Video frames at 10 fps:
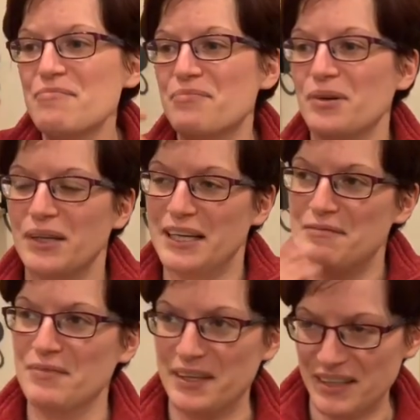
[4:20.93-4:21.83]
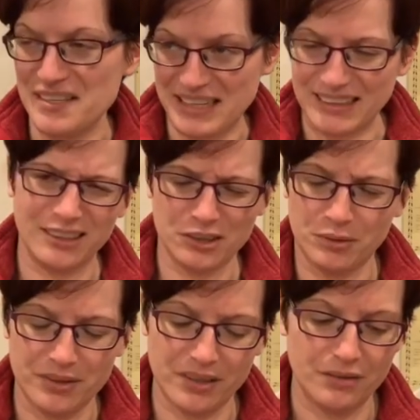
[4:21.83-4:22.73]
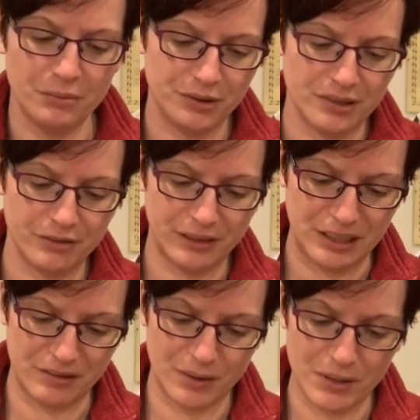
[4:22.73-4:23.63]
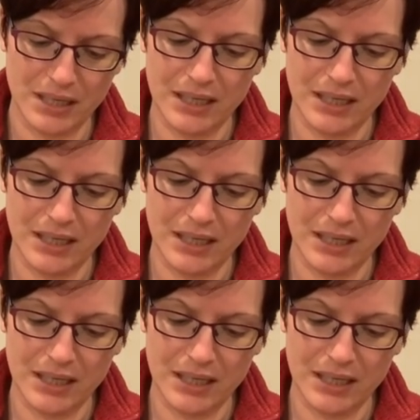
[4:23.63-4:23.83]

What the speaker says: but as adults once they're fully grown.